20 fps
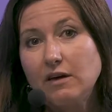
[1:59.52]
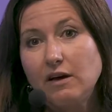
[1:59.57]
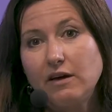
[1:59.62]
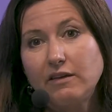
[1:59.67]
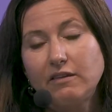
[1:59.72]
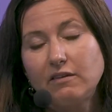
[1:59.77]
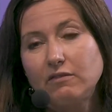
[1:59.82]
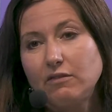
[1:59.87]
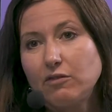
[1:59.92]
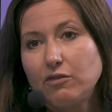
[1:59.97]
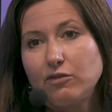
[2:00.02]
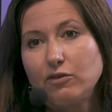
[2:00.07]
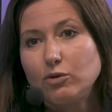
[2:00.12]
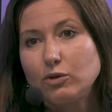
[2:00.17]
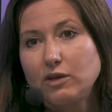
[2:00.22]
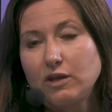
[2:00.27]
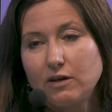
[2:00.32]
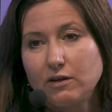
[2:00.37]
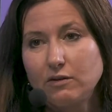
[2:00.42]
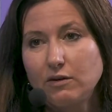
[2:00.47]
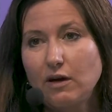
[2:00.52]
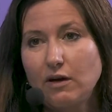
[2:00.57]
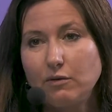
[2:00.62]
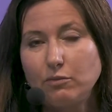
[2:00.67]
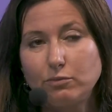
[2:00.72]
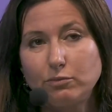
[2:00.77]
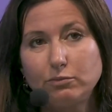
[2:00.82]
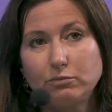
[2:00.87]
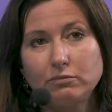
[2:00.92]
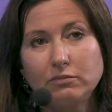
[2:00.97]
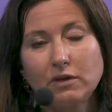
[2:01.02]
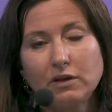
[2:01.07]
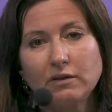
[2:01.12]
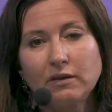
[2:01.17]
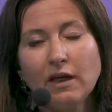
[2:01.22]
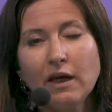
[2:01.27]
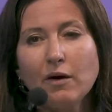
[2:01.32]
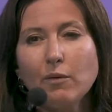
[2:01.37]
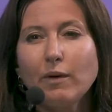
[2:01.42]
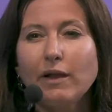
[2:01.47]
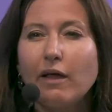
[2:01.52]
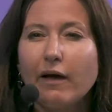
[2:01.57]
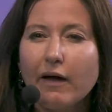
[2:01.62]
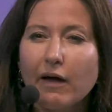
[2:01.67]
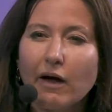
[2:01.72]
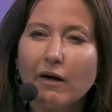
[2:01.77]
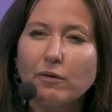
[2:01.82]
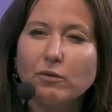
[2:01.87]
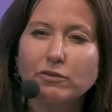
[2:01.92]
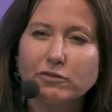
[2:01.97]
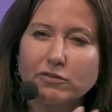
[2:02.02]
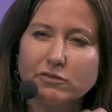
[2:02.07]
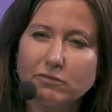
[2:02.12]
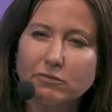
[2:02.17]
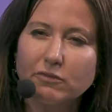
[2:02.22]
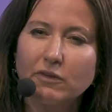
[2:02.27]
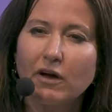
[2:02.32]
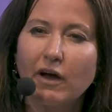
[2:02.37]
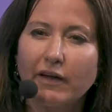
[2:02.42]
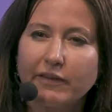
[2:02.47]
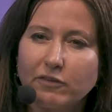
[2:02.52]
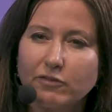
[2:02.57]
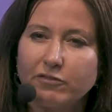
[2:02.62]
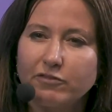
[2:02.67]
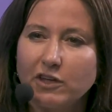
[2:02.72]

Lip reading: I never thought I was kind of